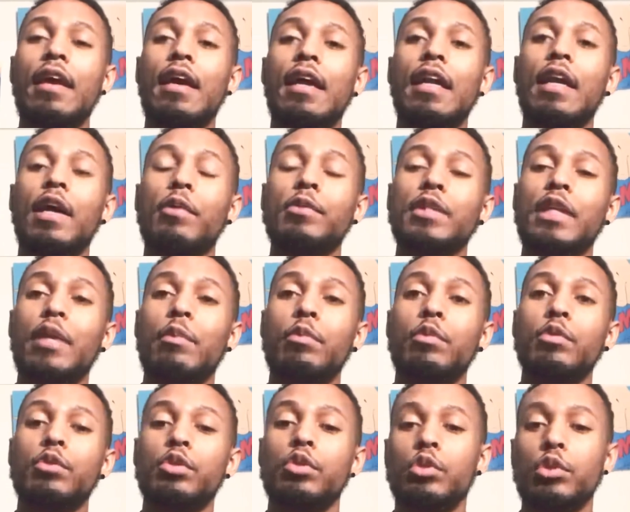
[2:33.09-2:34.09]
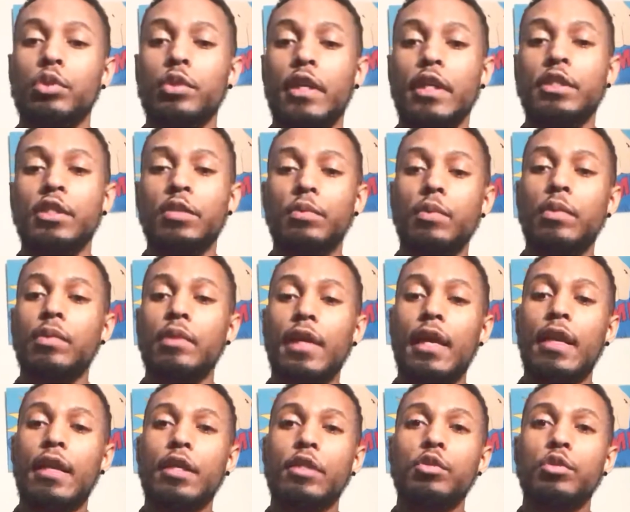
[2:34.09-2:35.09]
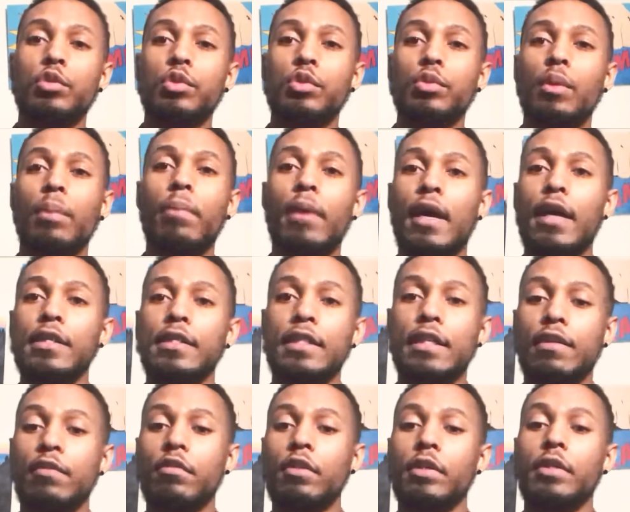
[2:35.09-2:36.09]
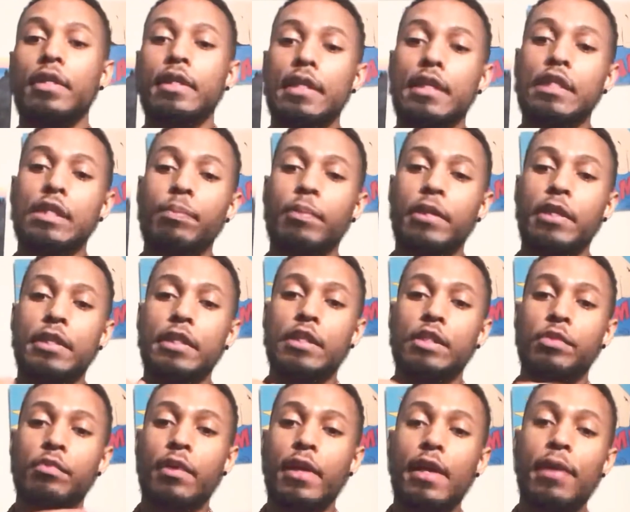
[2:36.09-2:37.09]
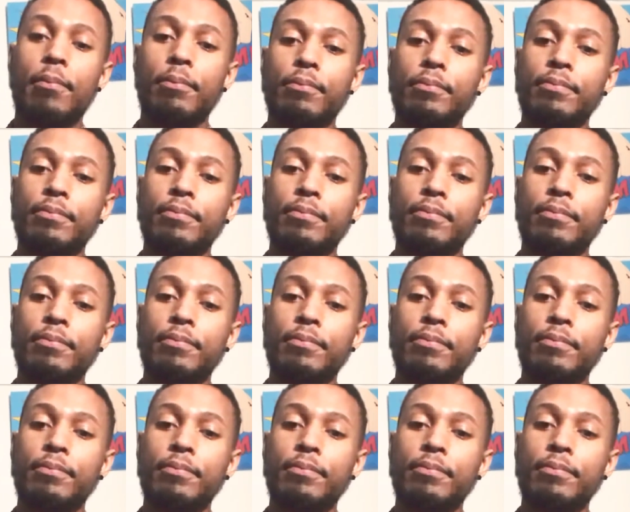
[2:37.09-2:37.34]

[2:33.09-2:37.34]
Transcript: and I was able to transmute that into a positive learning experience, right?